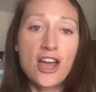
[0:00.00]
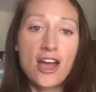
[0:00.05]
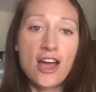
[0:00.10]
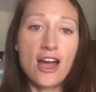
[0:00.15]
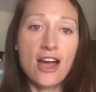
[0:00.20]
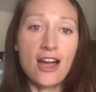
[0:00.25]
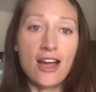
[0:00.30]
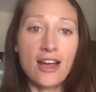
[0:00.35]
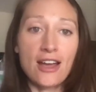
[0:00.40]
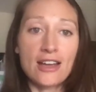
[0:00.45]

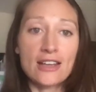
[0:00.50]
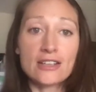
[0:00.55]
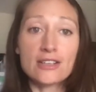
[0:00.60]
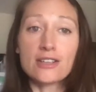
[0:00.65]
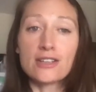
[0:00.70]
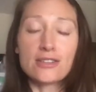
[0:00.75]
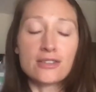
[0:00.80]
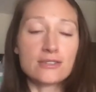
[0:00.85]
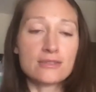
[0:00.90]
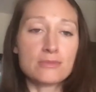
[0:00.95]
And
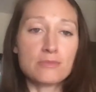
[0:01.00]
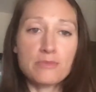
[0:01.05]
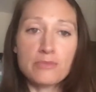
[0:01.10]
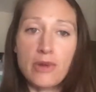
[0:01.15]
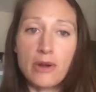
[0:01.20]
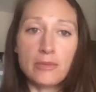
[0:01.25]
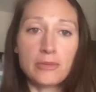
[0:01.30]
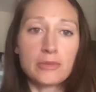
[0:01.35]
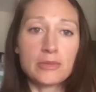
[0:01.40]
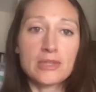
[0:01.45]
it'll
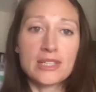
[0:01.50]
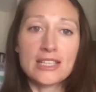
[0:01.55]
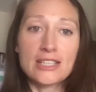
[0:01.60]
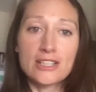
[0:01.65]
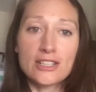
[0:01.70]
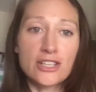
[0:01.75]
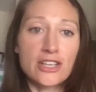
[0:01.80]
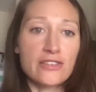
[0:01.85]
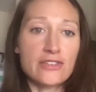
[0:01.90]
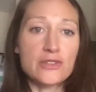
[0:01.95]

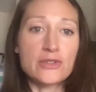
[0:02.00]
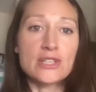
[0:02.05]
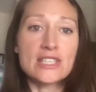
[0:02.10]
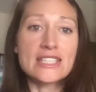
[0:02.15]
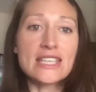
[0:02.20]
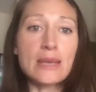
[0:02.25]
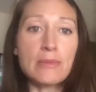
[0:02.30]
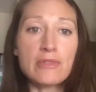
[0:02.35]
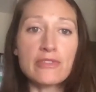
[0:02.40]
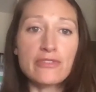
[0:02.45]
probably give you the
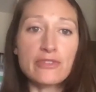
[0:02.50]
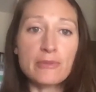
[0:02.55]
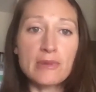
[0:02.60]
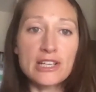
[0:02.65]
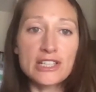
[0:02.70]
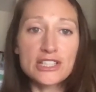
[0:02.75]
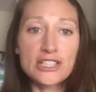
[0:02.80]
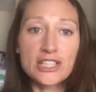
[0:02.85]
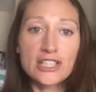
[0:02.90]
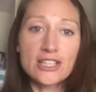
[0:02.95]
same
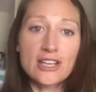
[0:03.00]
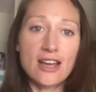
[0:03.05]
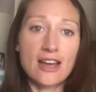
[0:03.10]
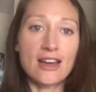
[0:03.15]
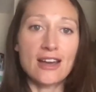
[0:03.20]
information.